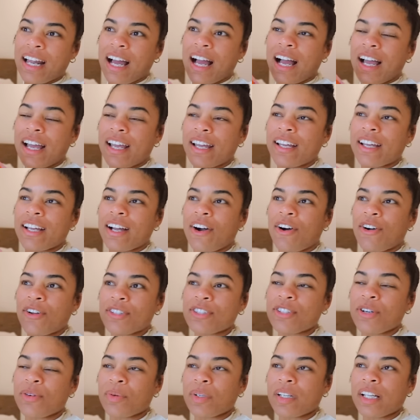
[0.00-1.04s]
I
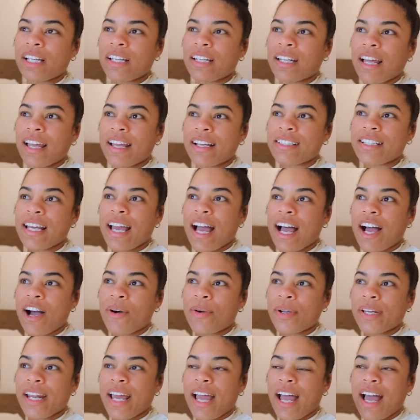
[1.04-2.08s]
also really liked
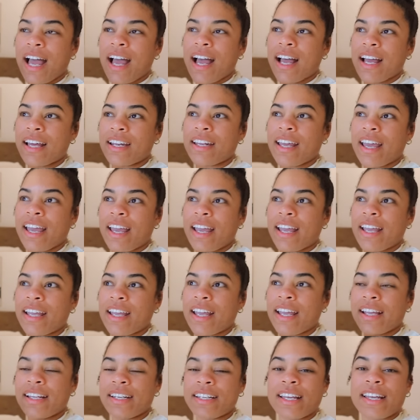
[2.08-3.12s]
how it had
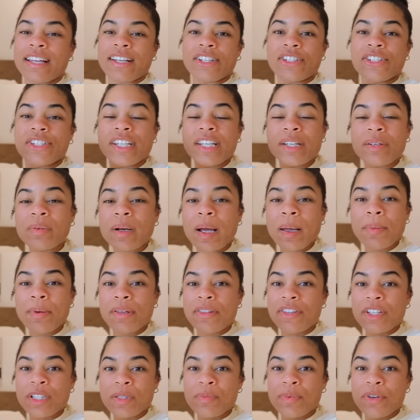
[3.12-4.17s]
a ADHD rep
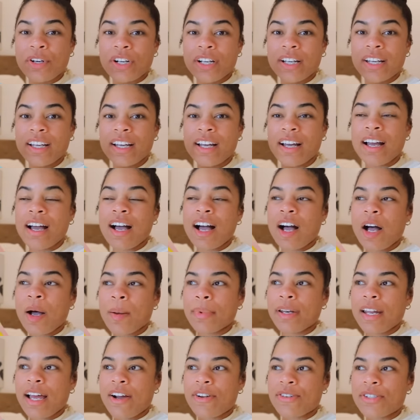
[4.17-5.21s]
in this book
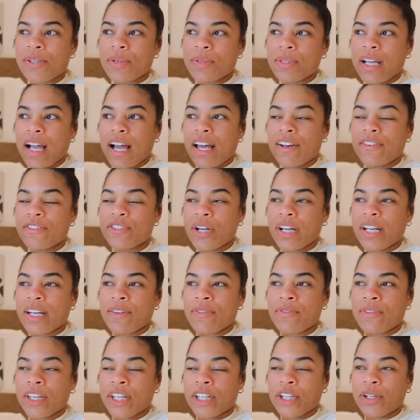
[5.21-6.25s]
um, and how she was kind of trying to
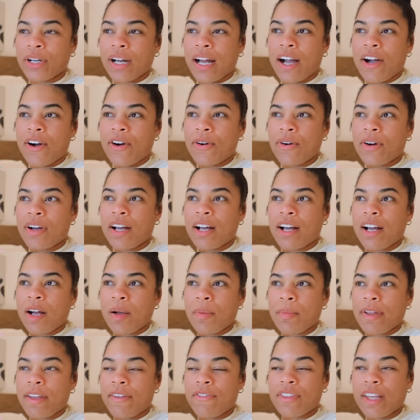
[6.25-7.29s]
figure out
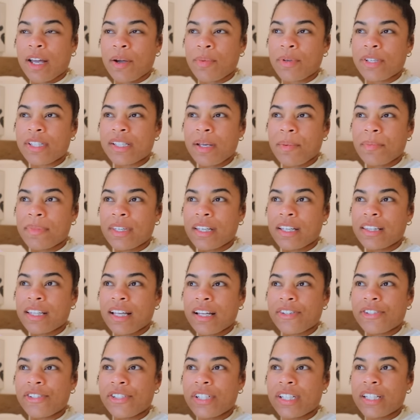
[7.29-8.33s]
um, if that was something
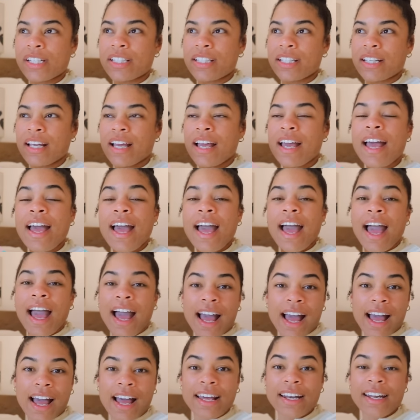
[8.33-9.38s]
that she
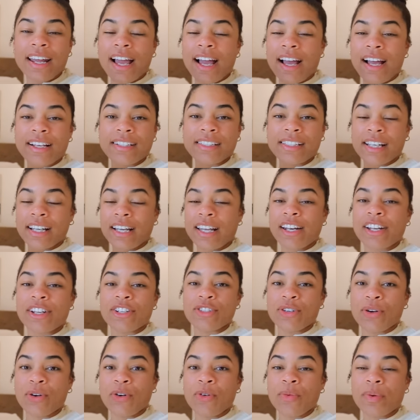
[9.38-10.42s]
had as like an
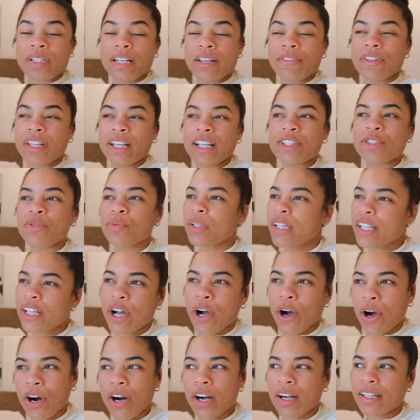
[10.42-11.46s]
adult, which I feel like is really
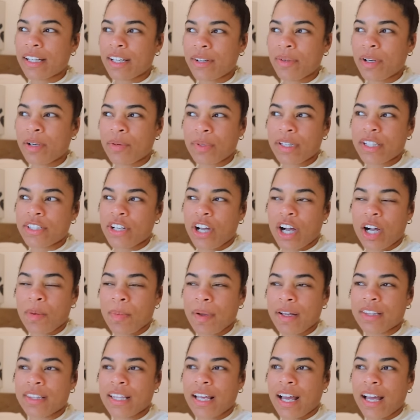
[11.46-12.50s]
hard. Like we don't really talk
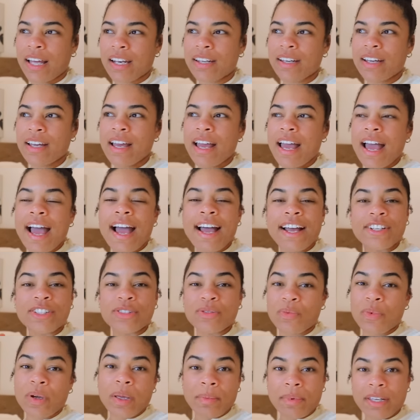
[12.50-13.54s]
about that as
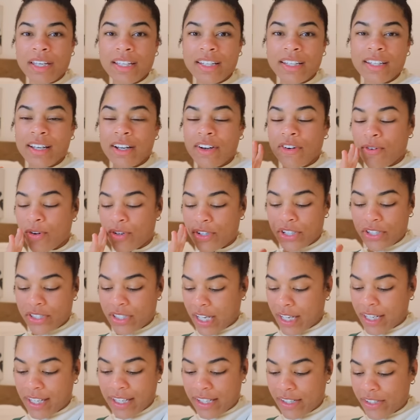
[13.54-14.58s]
women or just
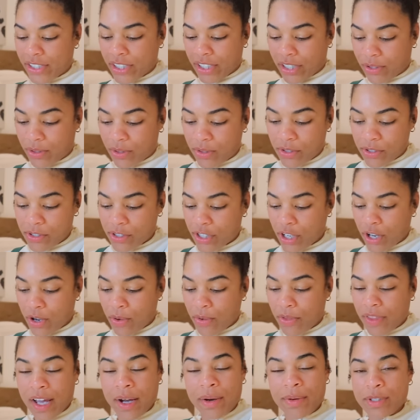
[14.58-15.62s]
like in general.
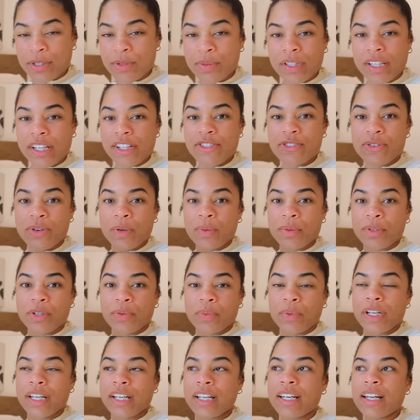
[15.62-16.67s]
So that was really enjoyable to
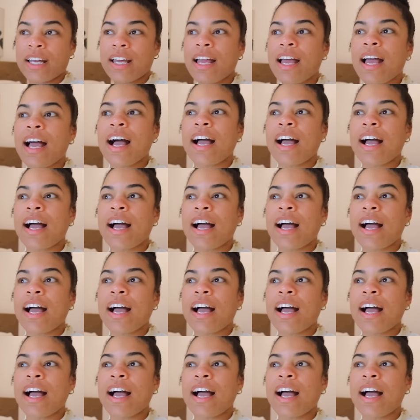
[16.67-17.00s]
read.